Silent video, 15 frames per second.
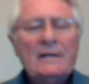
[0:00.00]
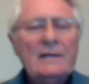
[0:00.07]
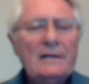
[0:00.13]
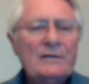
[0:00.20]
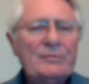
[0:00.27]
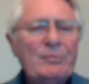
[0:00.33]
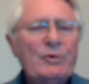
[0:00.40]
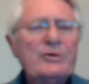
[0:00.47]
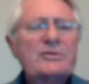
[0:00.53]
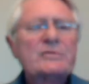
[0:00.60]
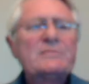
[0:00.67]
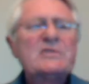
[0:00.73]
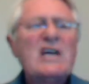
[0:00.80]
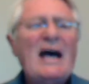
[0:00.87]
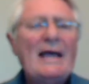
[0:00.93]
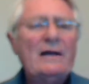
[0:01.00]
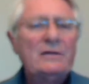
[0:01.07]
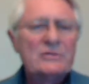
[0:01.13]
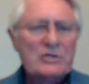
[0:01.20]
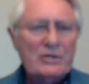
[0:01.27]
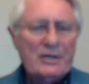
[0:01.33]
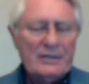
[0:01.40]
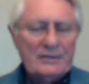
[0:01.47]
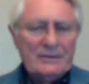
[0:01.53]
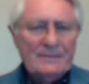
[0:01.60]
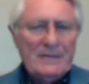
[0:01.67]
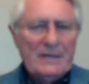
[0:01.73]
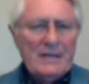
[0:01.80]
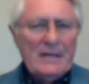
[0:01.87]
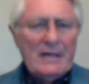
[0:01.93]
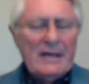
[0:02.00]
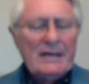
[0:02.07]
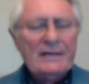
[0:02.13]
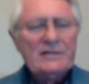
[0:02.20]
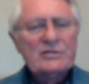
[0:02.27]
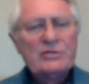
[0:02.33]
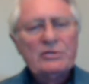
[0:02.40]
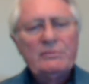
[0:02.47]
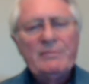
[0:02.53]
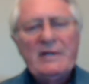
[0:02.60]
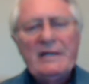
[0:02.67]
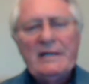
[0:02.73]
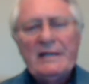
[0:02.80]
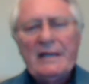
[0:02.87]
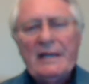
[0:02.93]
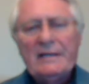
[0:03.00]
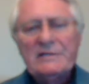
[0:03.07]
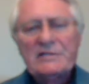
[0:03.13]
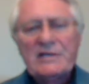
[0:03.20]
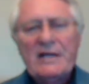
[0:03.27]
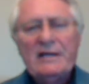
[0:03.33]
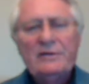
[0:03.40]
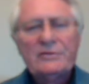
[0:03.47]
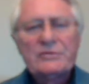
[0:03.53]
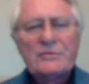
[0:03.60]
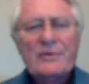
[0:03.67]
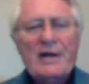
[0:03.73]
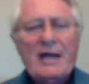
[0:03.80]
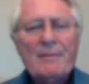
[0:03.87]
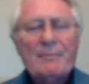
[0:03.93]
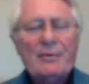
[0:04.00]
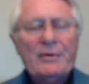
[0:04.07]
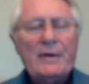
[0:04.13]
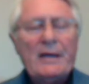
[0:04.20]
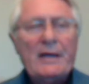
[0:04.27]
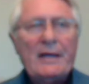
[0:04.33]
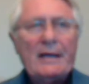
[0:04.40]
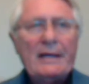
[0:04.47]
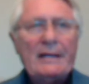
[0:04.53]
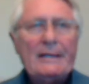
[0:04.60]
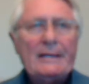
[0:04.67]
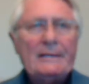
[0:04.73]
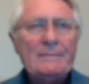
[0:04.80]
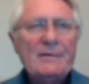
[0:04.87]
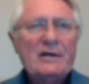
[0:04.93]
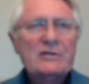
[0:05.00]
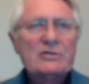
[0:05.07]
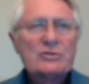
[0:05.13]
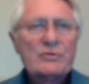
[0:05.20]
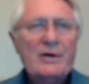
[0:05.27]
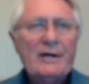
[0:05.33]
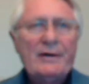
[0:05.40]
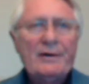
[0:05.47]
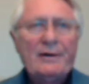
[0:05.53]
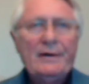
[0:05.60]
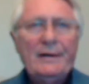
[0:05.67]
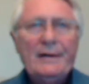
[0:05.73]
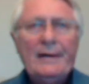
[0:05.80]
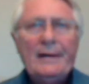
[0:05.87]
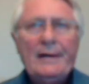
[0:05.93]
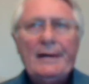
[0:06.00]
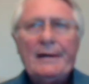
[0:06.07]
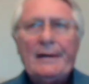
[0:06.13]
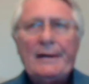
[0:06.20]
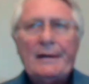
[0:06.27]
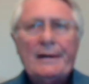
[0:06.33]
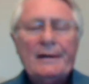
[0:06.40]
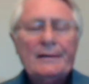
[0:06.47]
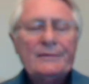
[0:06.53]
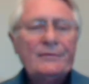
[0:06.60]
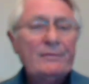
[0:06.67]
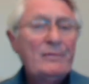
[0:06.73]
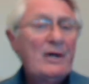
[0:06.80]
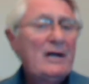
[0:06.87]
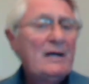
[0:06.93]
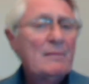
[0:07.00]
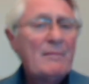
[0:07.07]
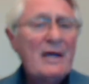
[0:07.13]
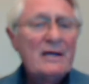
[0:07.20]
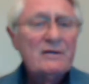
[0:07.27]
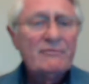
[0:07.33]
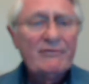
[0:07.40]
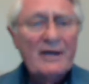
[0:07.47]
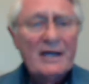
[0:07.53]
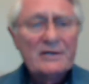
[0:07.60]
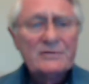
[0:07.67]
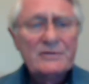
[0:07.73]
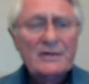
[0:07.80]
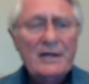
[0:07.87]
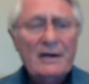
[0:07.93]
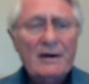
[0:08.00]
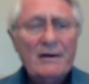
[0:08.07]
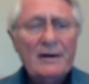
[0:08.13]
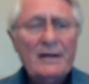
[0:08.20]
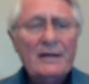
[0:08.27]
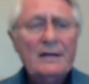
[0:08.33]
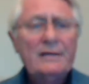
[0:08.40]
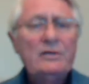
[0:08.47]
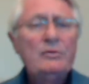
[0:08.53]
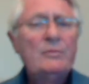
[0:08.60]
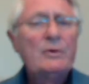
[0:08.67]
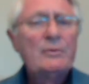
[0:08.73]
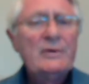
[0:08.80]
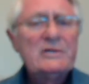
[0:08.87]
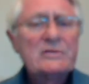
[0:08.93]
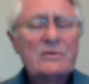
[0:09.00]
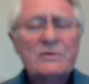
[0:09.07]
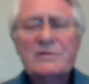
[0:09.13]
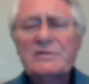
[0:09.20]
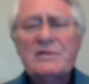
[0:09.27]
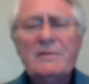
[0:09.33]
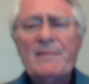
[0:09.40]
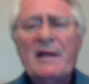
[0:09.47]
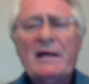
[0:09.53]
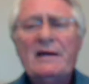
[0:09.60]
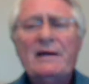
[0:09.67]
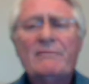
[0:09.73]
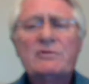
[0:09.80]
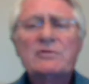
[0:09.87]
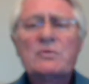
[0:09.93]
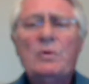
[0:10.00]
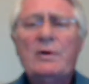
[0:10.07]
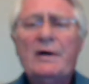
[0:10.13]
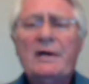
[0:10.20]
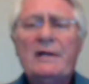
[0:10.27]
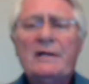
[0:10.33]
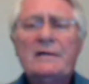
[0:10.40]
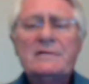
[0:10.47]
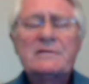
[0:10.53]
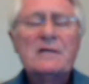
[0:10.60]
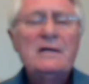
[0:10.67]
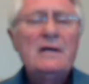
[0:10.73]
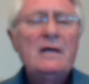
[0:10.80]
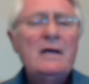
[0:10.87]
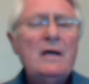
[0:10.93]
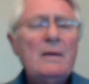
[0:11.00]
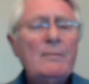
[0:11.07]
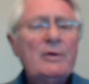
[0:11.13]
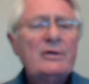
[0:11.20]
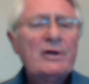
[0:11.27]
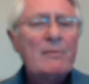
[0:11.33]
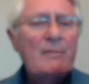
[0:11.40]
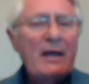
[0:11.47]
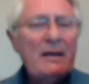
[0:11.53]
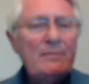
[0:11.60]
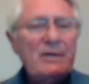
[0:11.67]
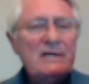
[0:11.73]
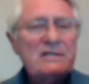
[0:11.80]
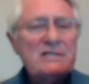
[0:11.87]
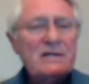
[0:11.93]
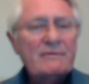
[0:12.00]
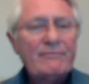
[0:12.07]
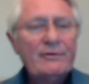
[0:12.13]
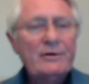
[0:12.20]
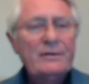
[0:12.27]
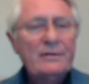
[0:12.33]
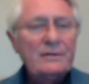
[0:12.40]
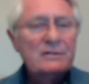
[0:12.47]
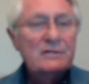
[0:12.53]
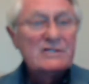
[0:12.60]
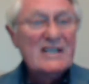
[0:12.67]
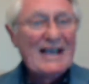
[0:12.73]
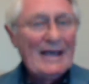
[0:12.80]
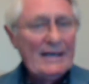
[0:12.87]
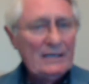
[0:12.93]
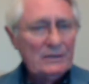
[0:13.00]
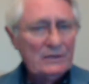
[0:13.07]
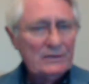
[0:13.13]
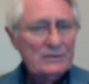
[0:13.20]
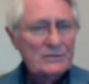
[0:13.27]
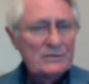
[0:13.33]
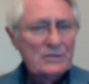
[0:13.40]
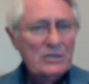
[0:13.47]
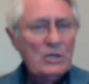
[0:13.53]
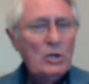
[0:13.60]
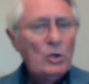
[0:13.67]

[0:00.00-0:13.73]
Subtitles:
let's put some titles on it. And this could be a sales rep, an administrator, somebody in the manufacturing area, human resources. Doesn't make any difference what it is. But there may be different titles